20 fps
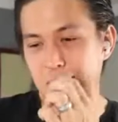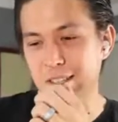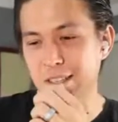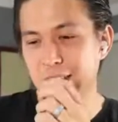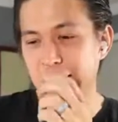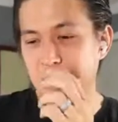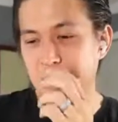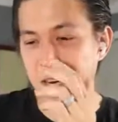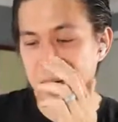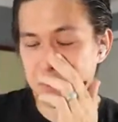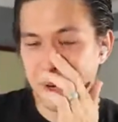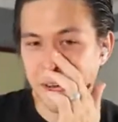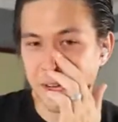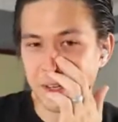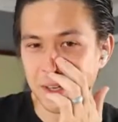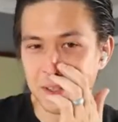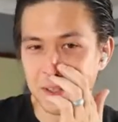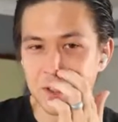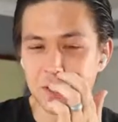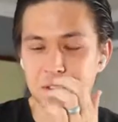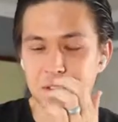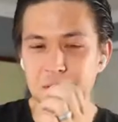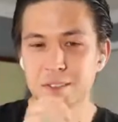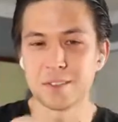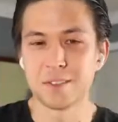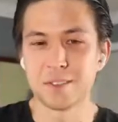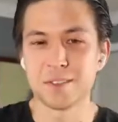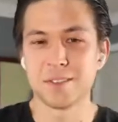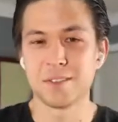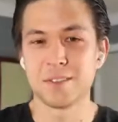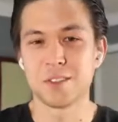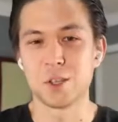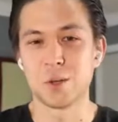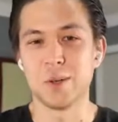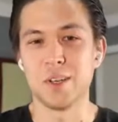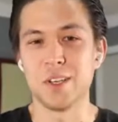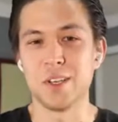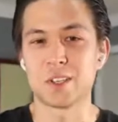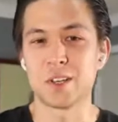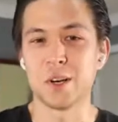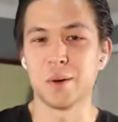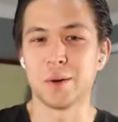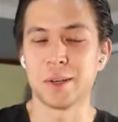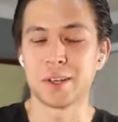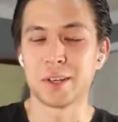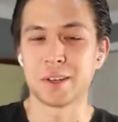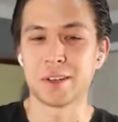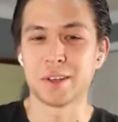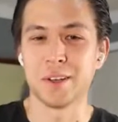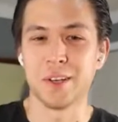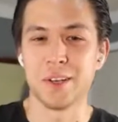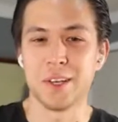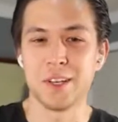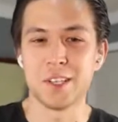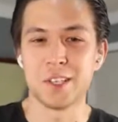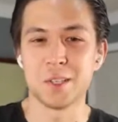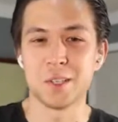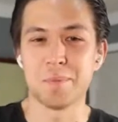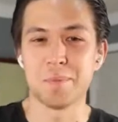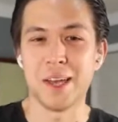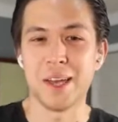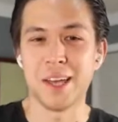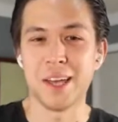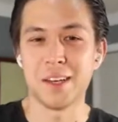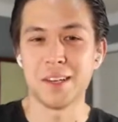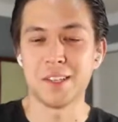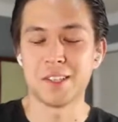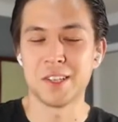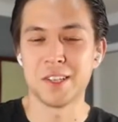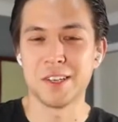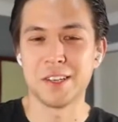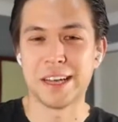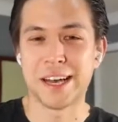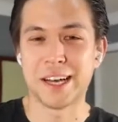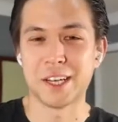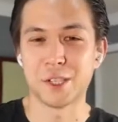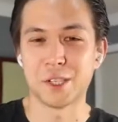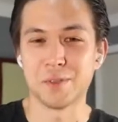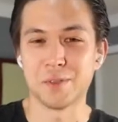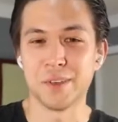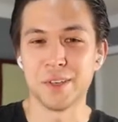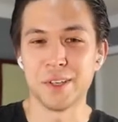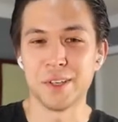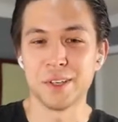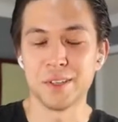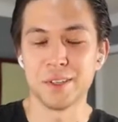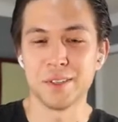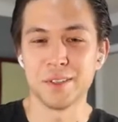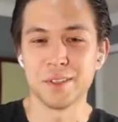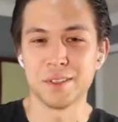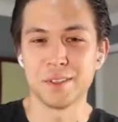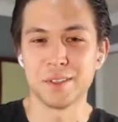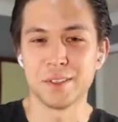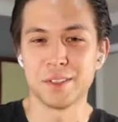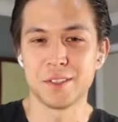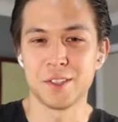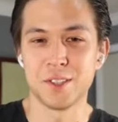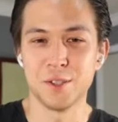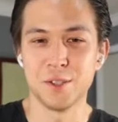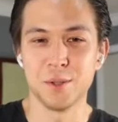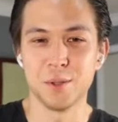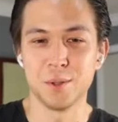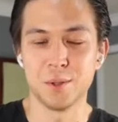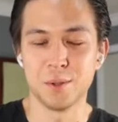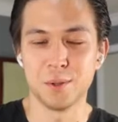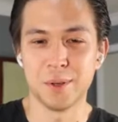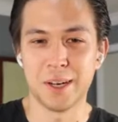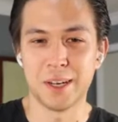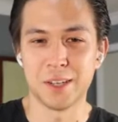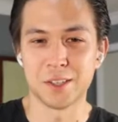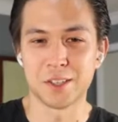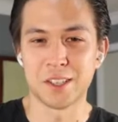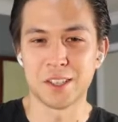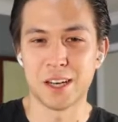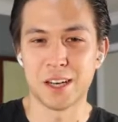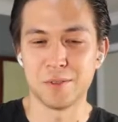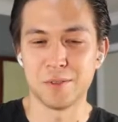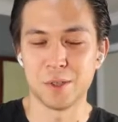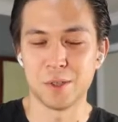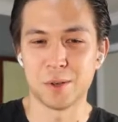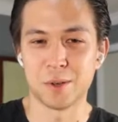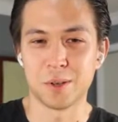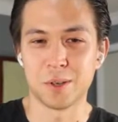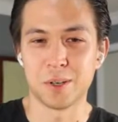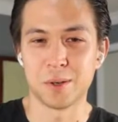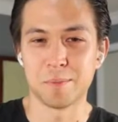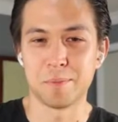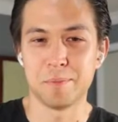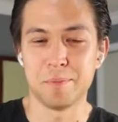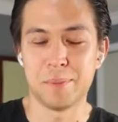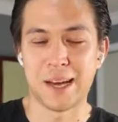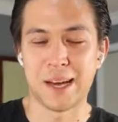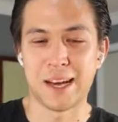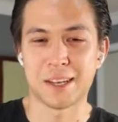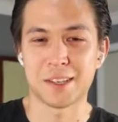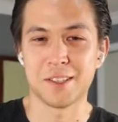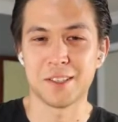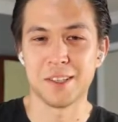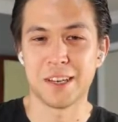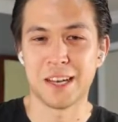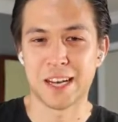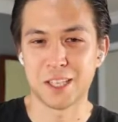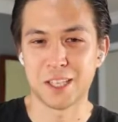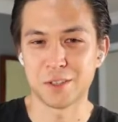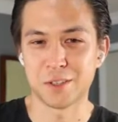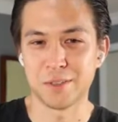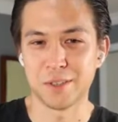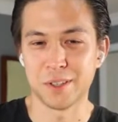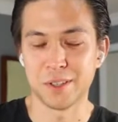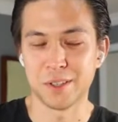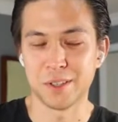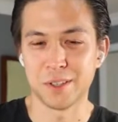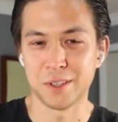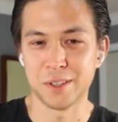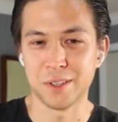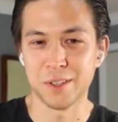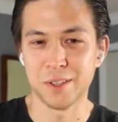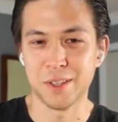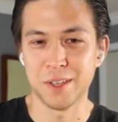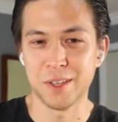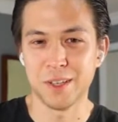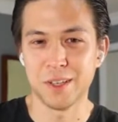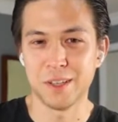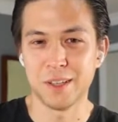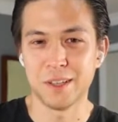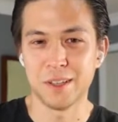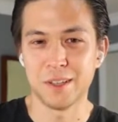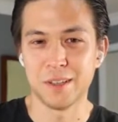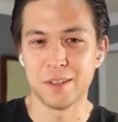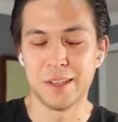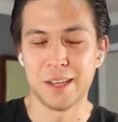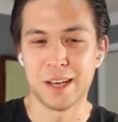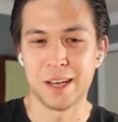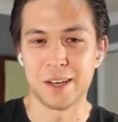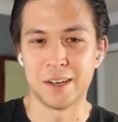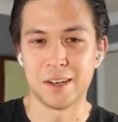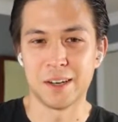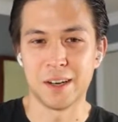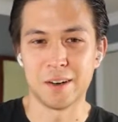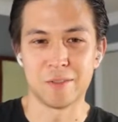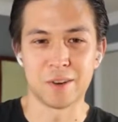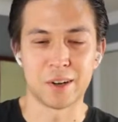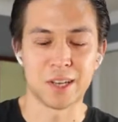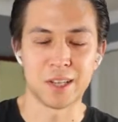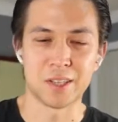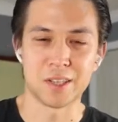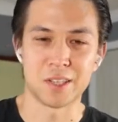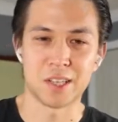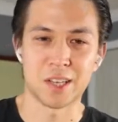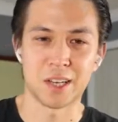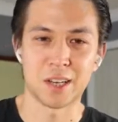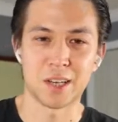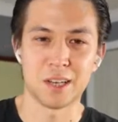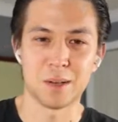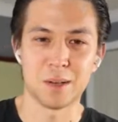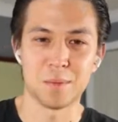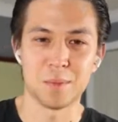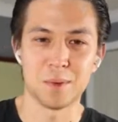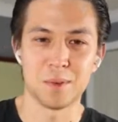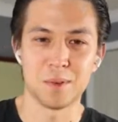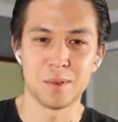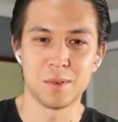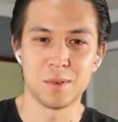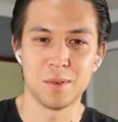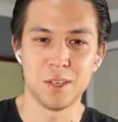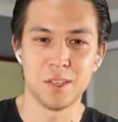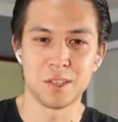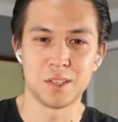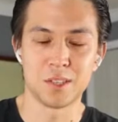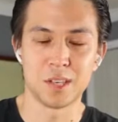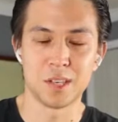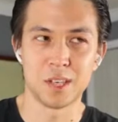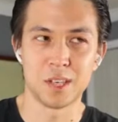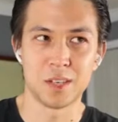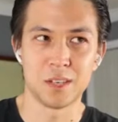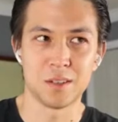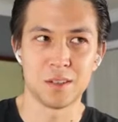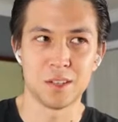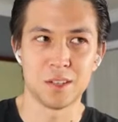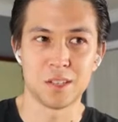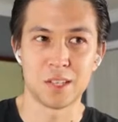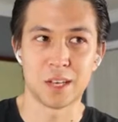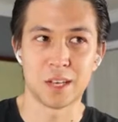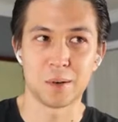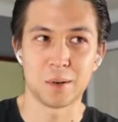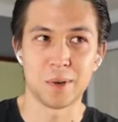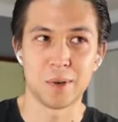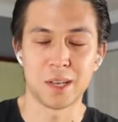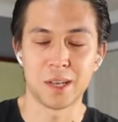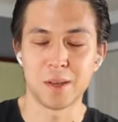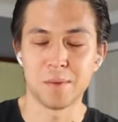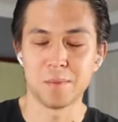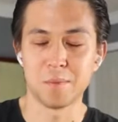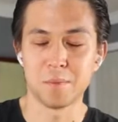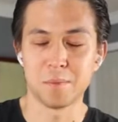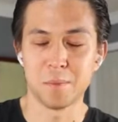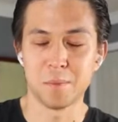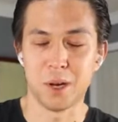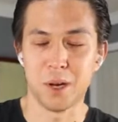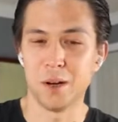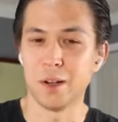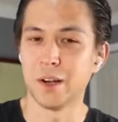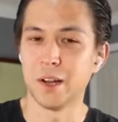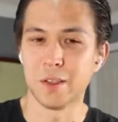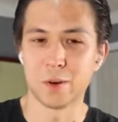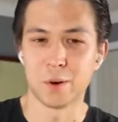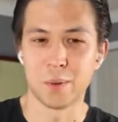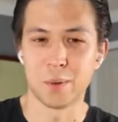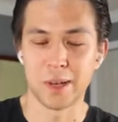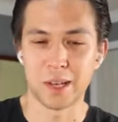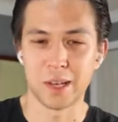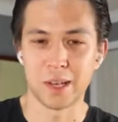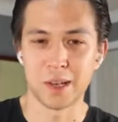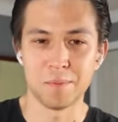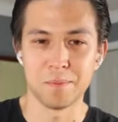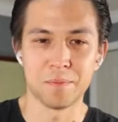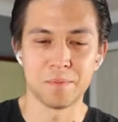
a lot of miles. So he's going Spain to Nashville to El Salvador, back to Nashville. Then I forget the second game. It's the second away game, but another away game.